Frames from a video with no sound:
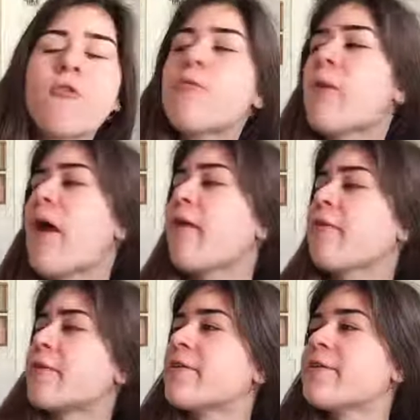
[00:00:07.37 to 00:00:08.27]
Oh
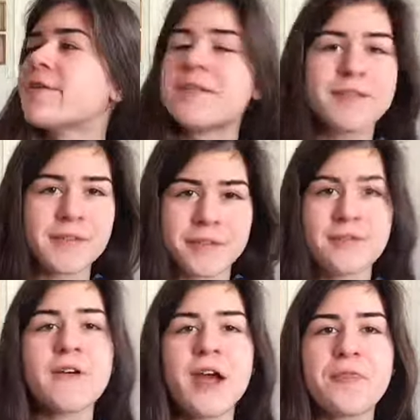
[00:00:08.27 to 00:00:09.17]
well,
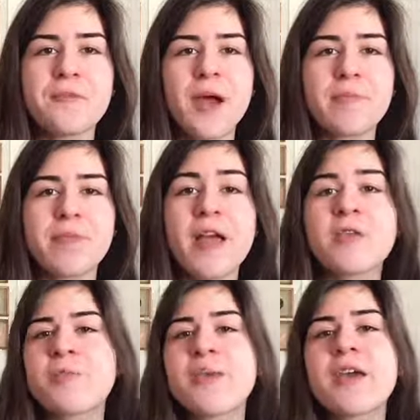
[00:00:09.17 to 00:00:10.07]
you're at the right
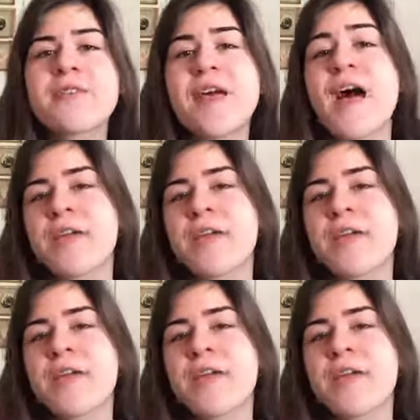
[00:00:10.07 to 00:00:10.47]
place because I